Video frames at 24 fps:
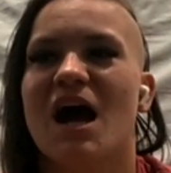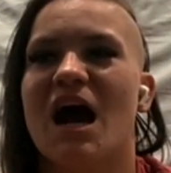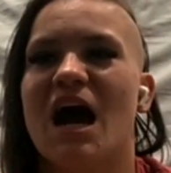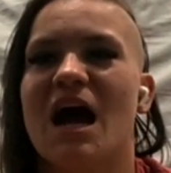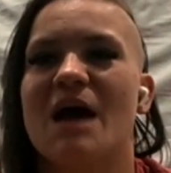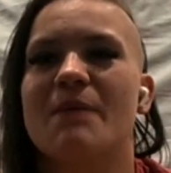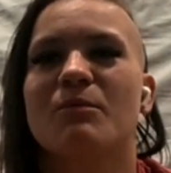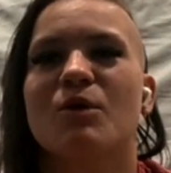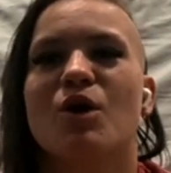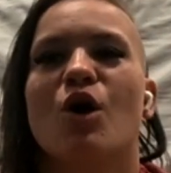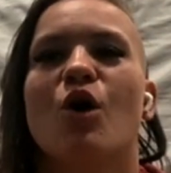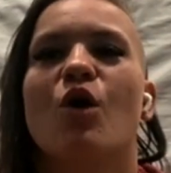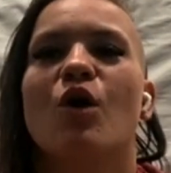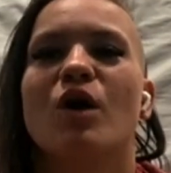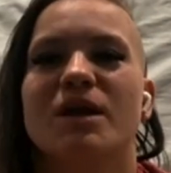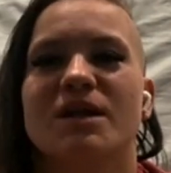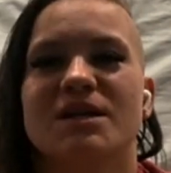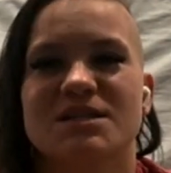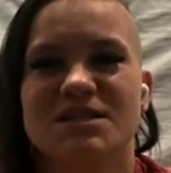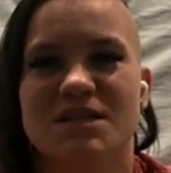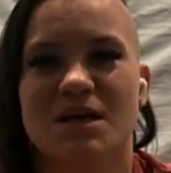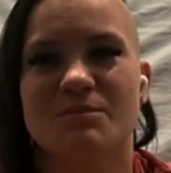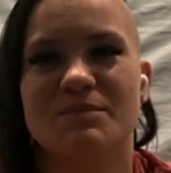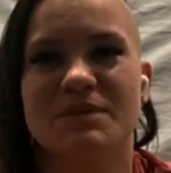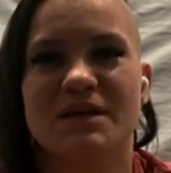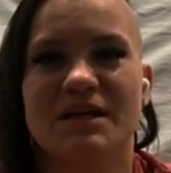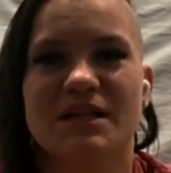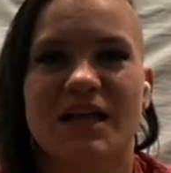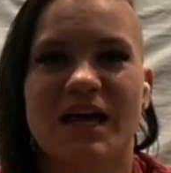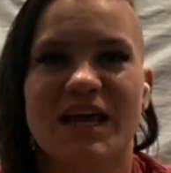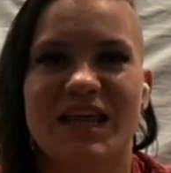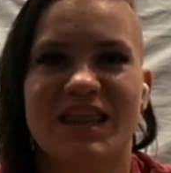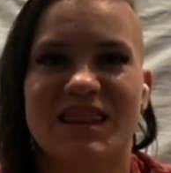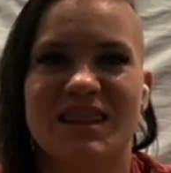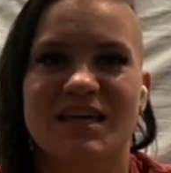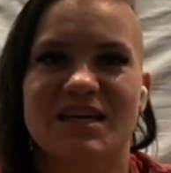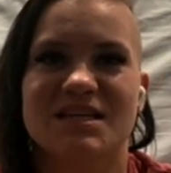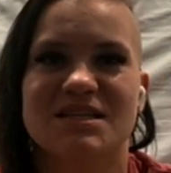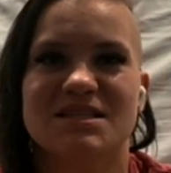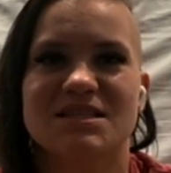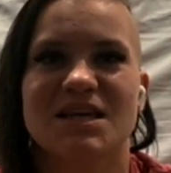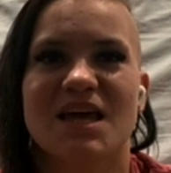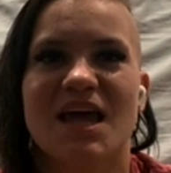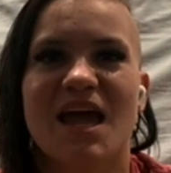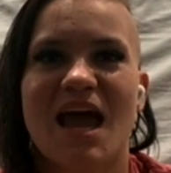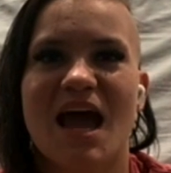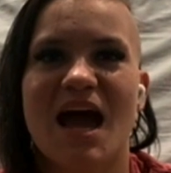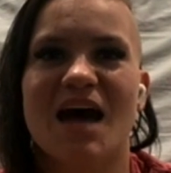I'm going to something like
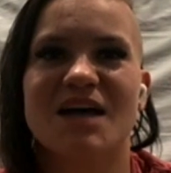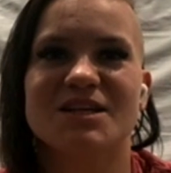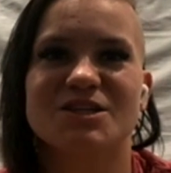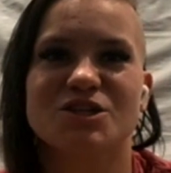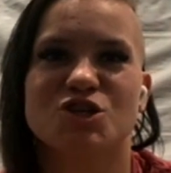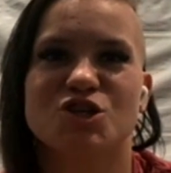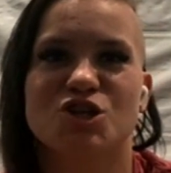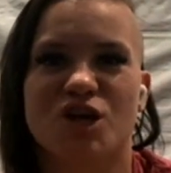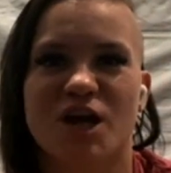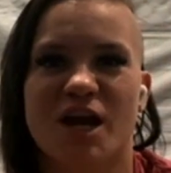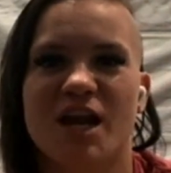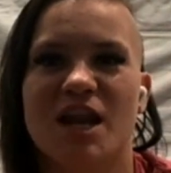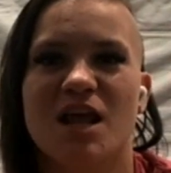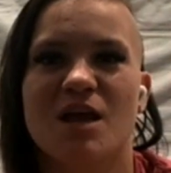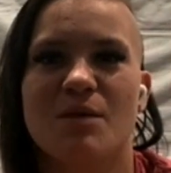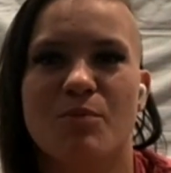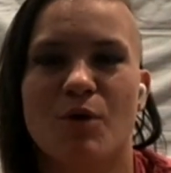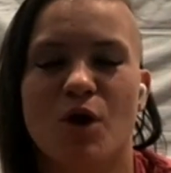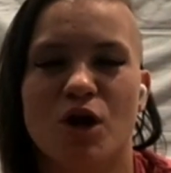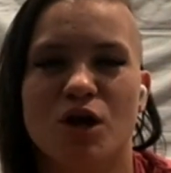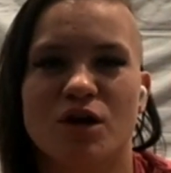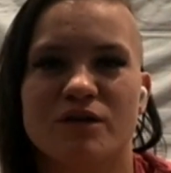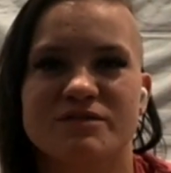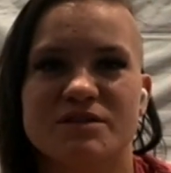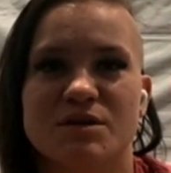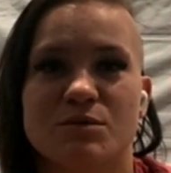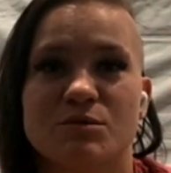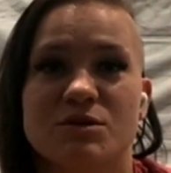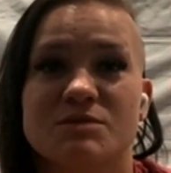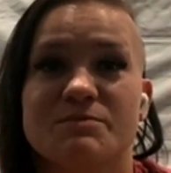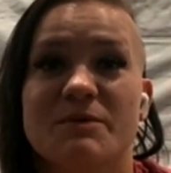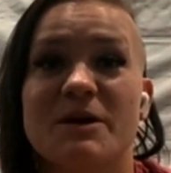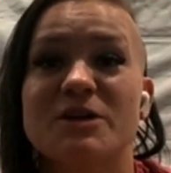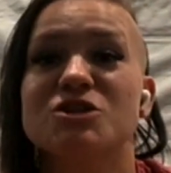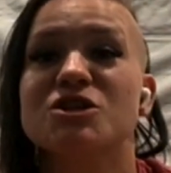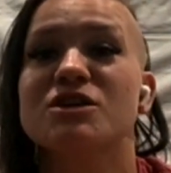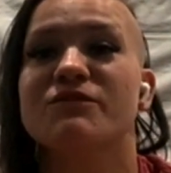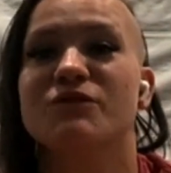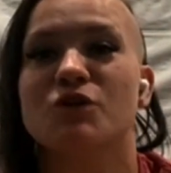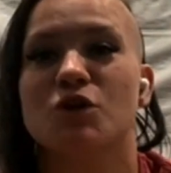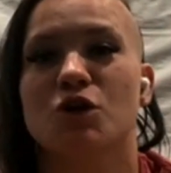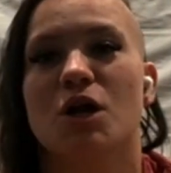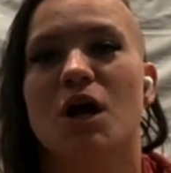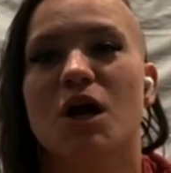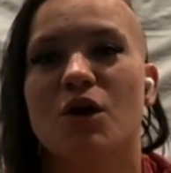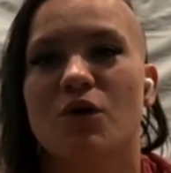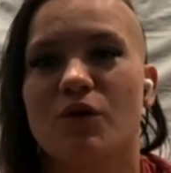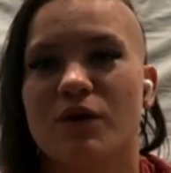this as a training partner of someone, especially if
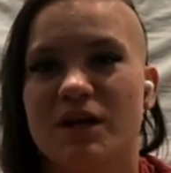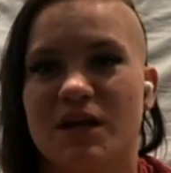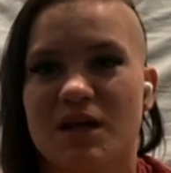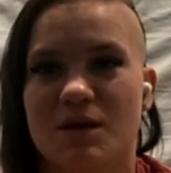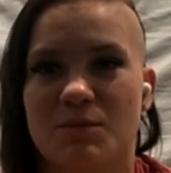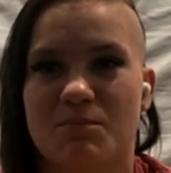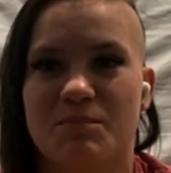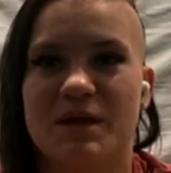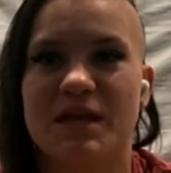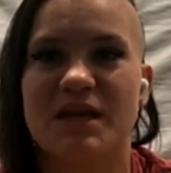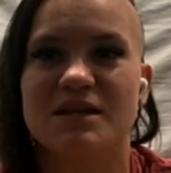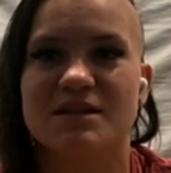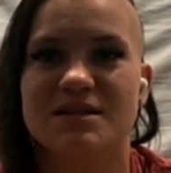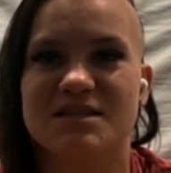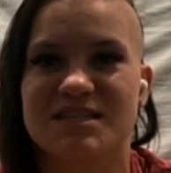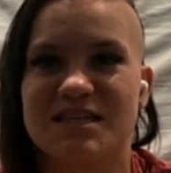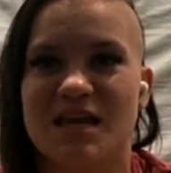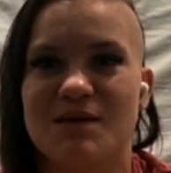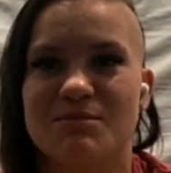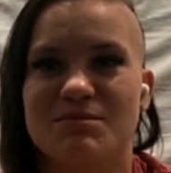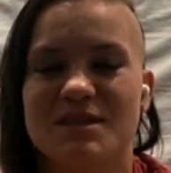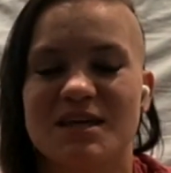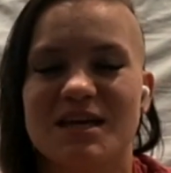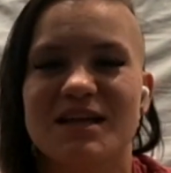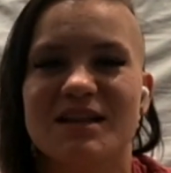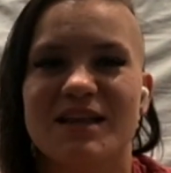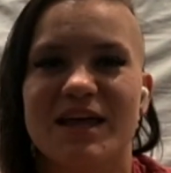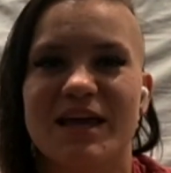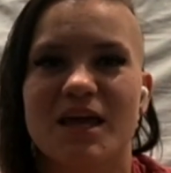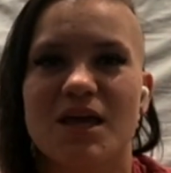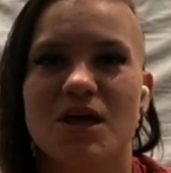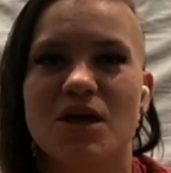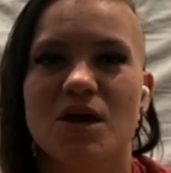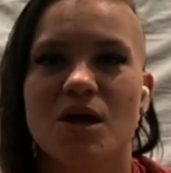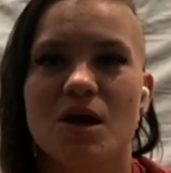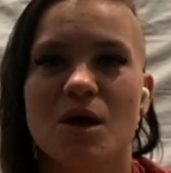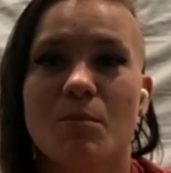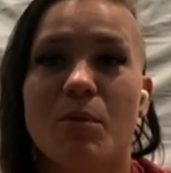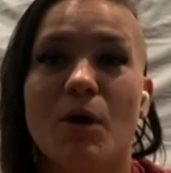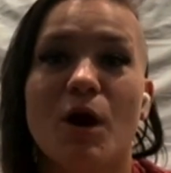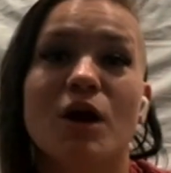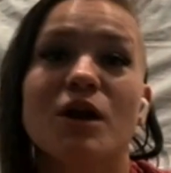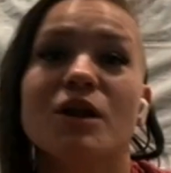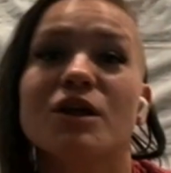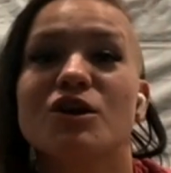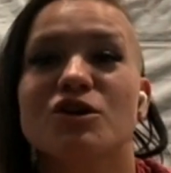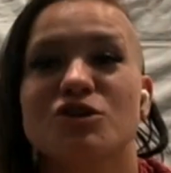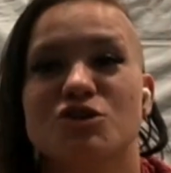you're not going to compete at the same thing. Like
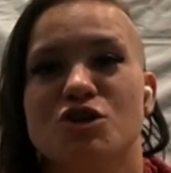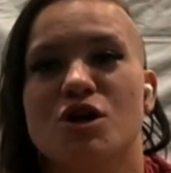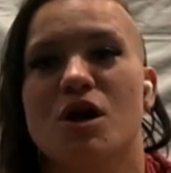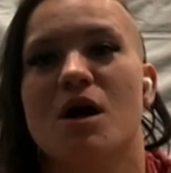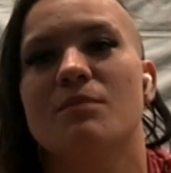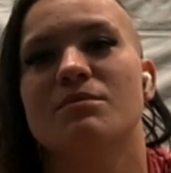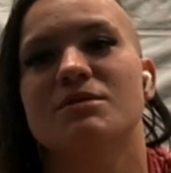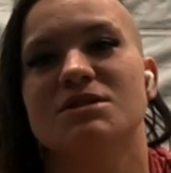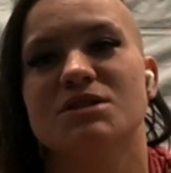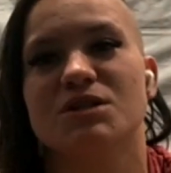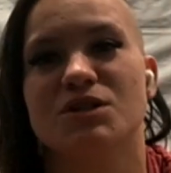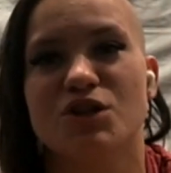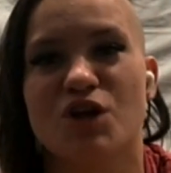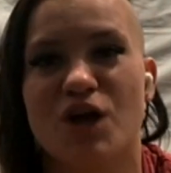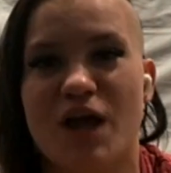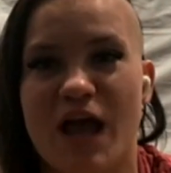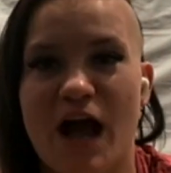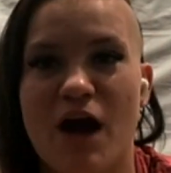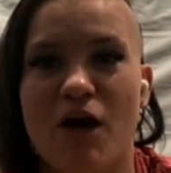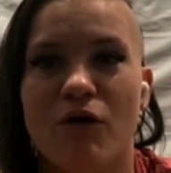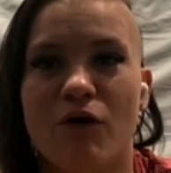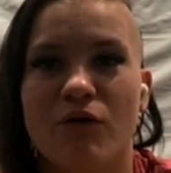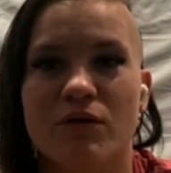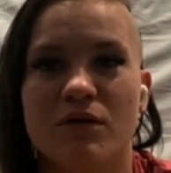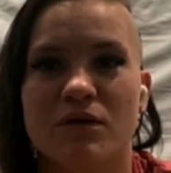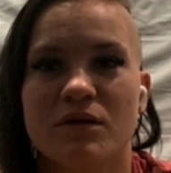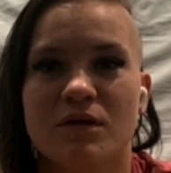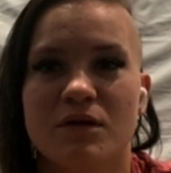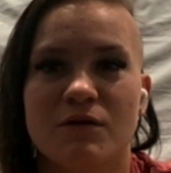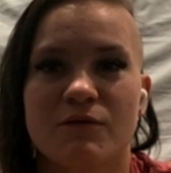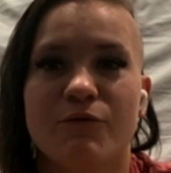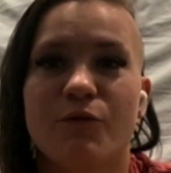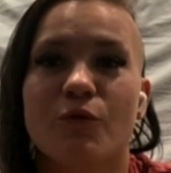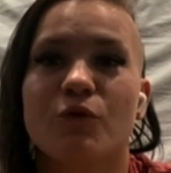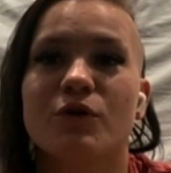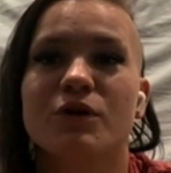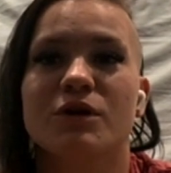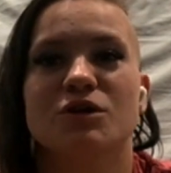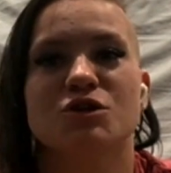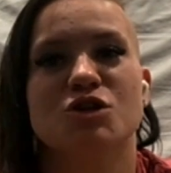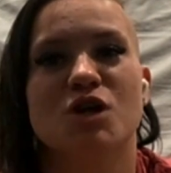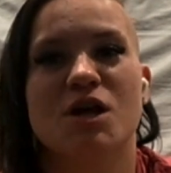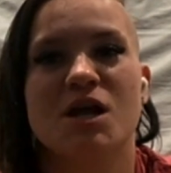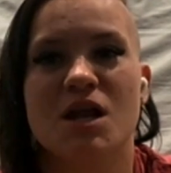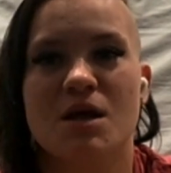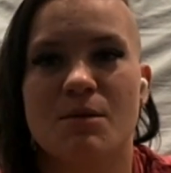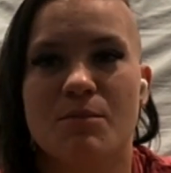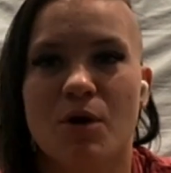part of your job is to look out for your
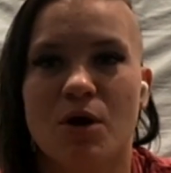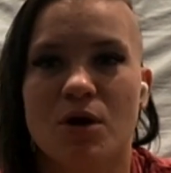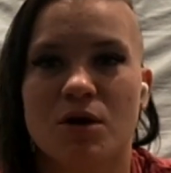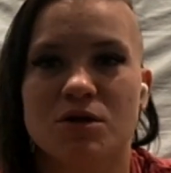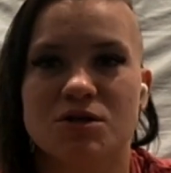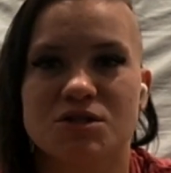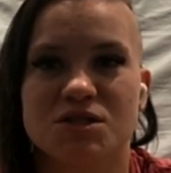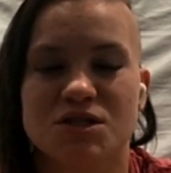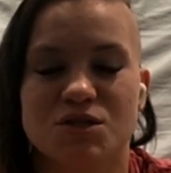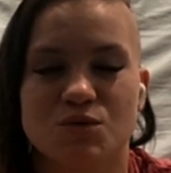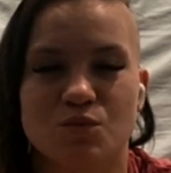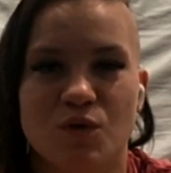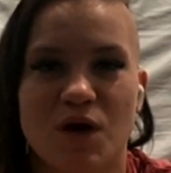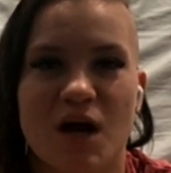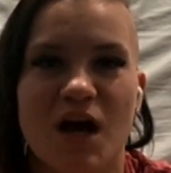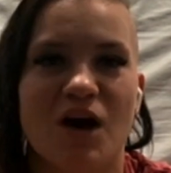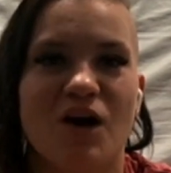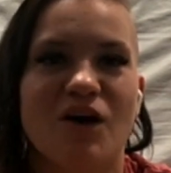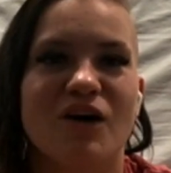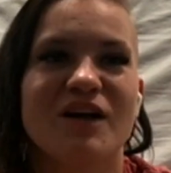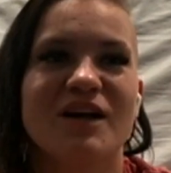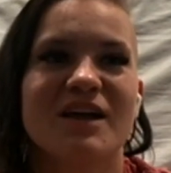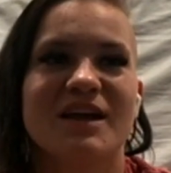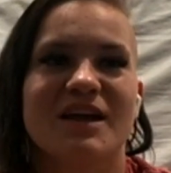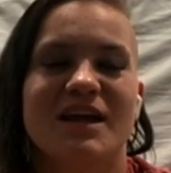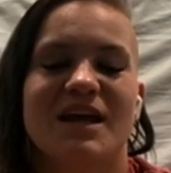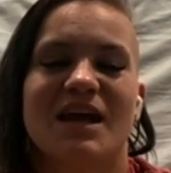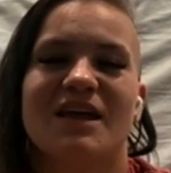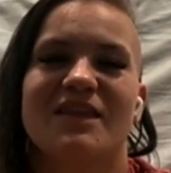training partners as well.